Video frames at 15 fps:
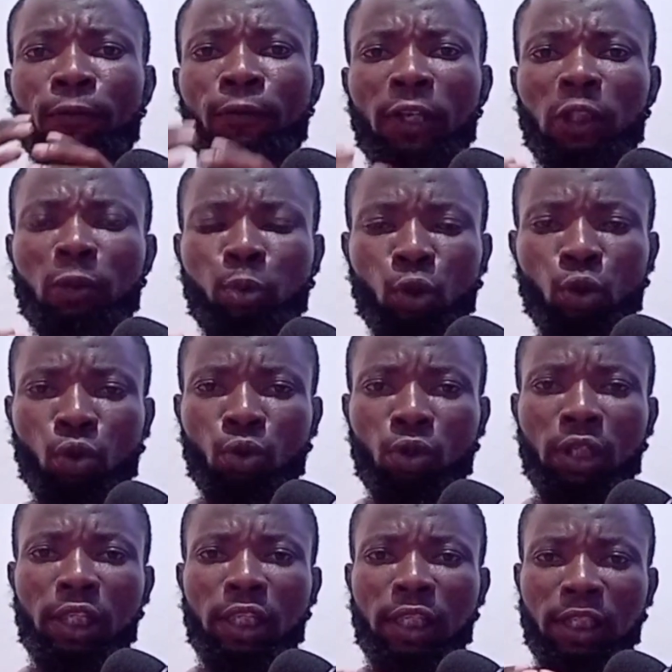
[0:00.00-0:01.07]
Facebook
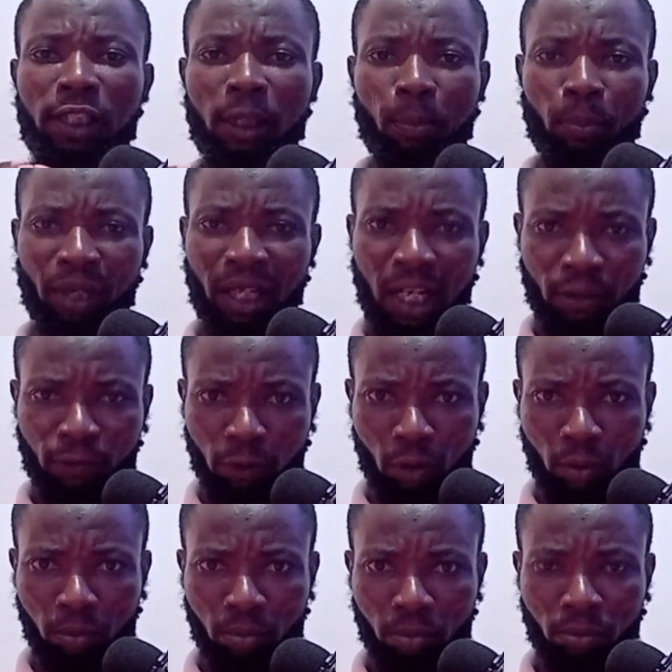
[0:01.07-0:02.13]
is a
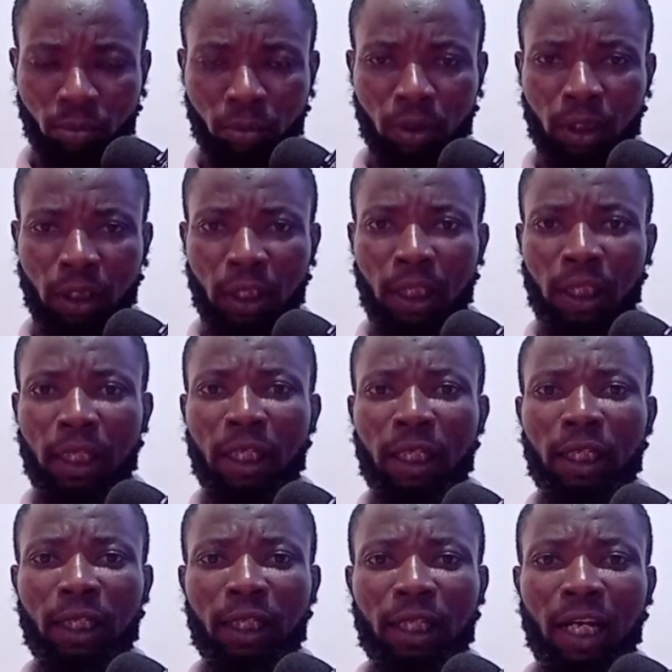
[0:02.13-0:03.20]
platform
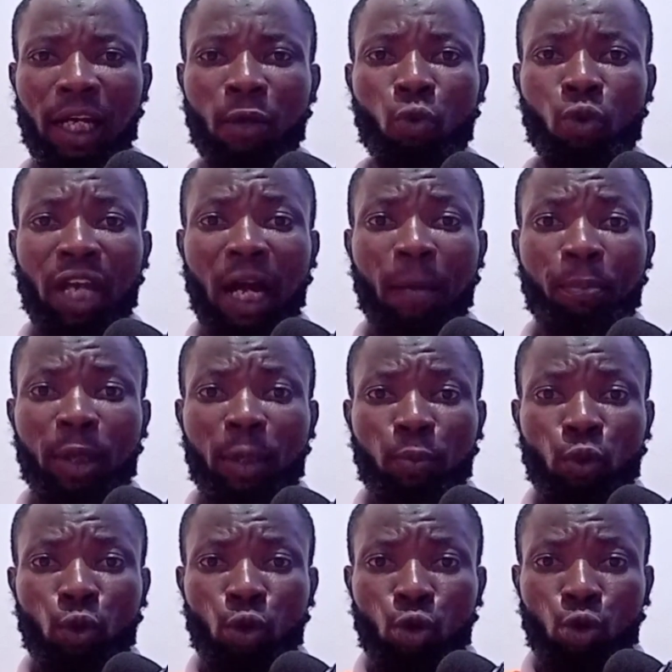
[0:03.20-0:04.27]
that where
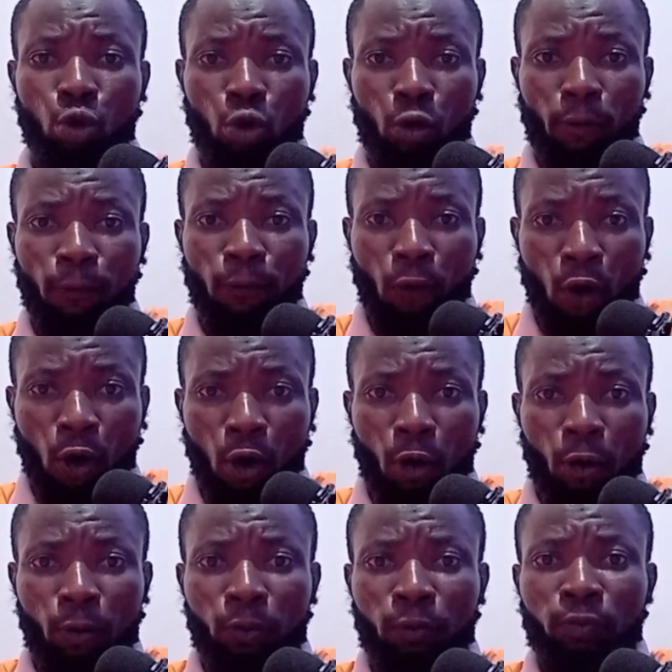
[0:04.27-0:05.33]
people look
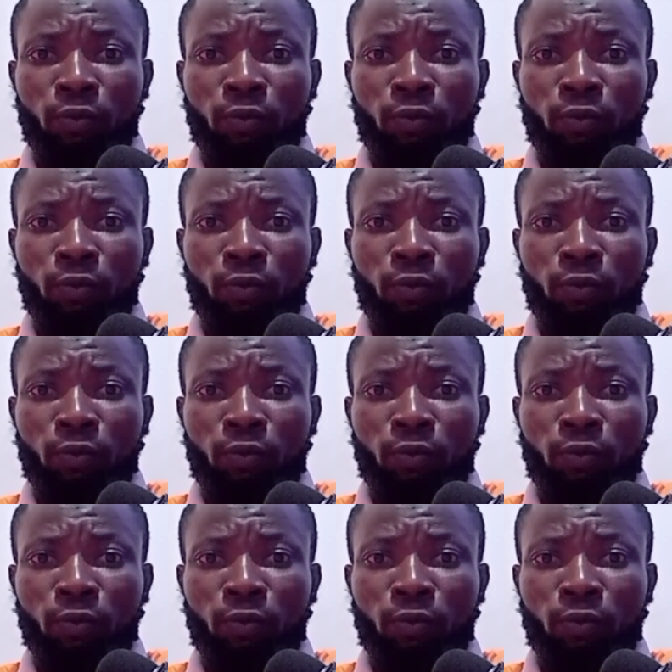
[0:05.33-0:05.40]
for